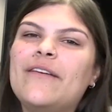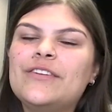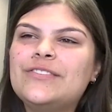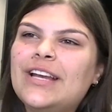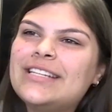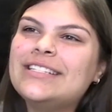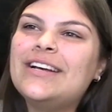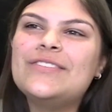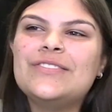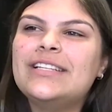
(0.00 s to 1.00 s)
My first reaction,
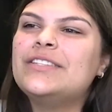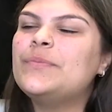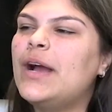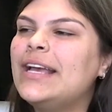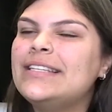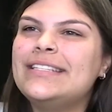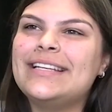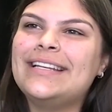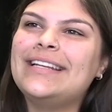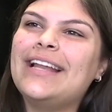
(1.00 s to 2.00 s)
I was really surprised
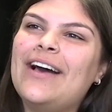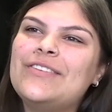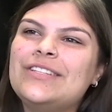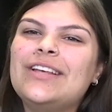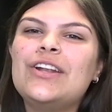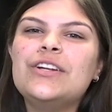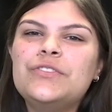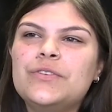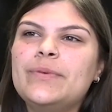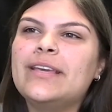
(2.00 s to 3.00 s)
and I was just honored
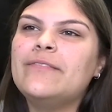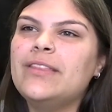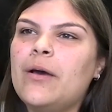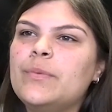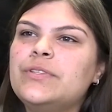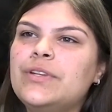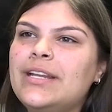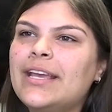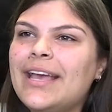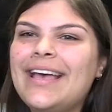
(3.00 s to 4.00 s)
to be given the
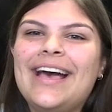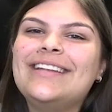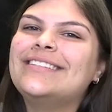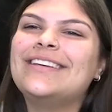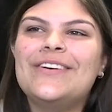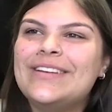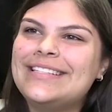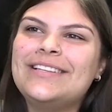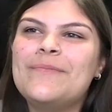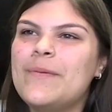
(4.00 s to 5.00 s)
opportunity. I just couldn't wait
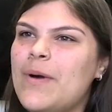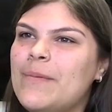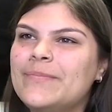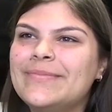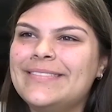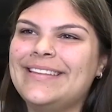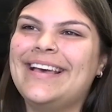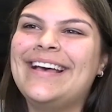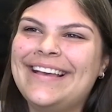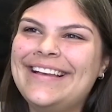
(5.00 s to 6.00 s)
to tell my mom.
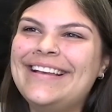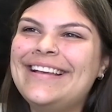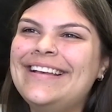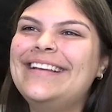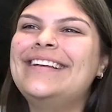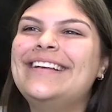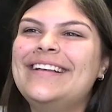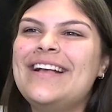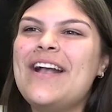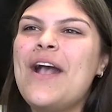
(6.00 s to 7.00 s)
Yeah
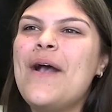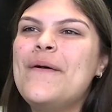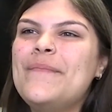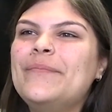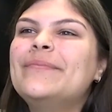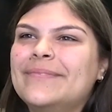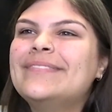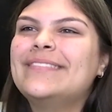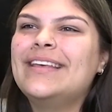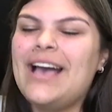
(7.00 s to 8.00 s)
happened when you did tell
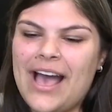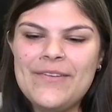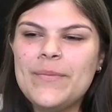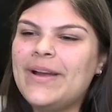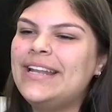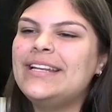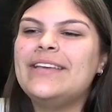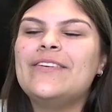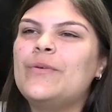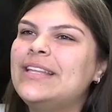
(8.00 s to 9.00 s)
her? I remember I didn't
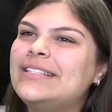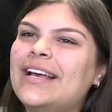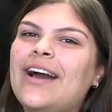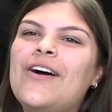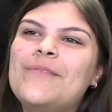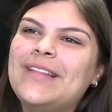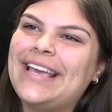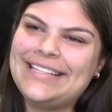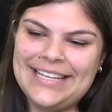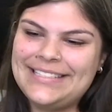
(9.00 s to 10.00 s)
even wait till I got home.
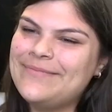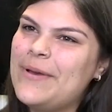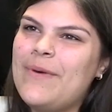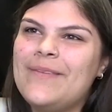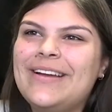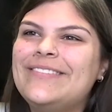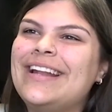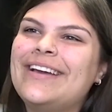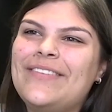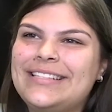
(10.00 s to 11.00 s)
Like I texted my mom right
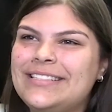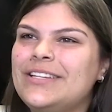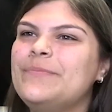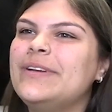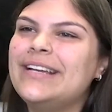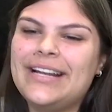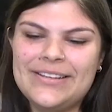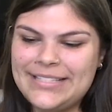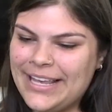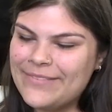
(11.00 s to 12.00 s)
when I got back to third period. I
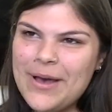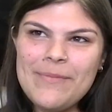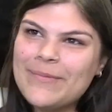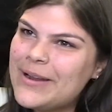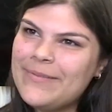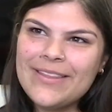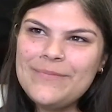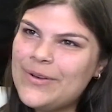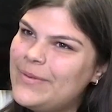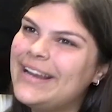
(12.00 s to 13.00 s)
was like, Mom, I'm gonna be on the
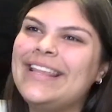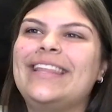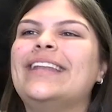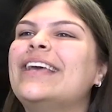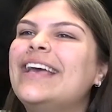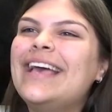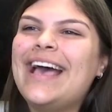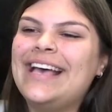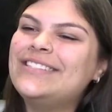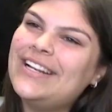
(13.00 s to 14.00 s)
billboard. And then
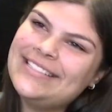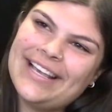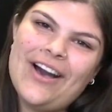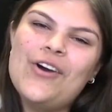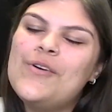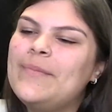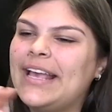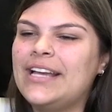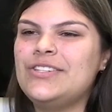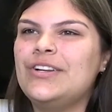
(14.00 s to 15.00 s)
as soon as I got home,
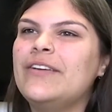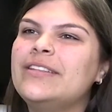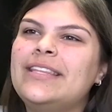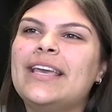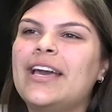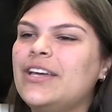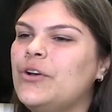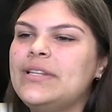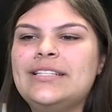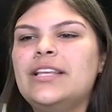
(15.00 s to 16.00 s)
like I showed her everything. I
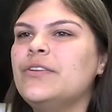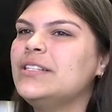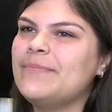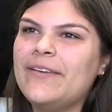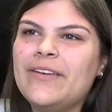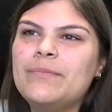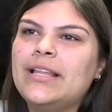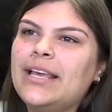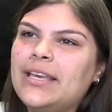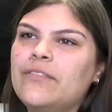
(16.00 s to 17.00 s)
couldn't wait to tell the rest of my
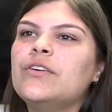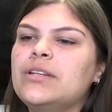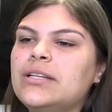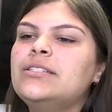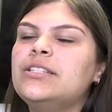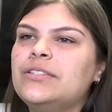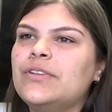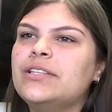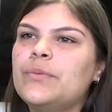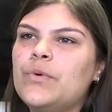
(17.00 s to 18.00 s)
family. Like everyone was just
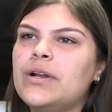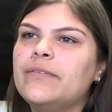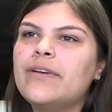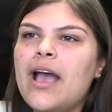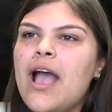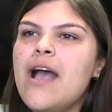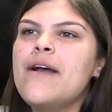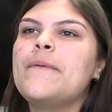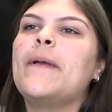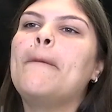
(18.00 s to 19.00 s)
really supportive.
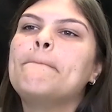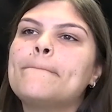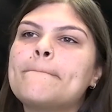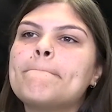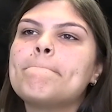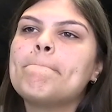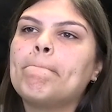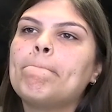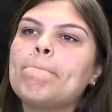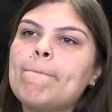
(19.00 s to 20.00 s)
Yeah. So you found
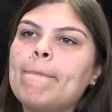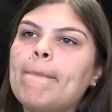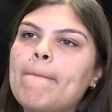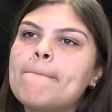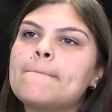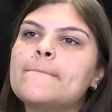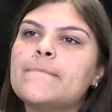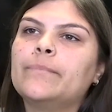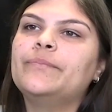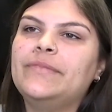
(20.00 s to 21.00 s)
out during third period?
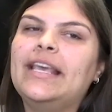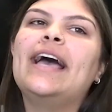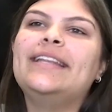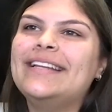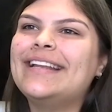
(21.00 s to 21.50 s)
Yeah, I did.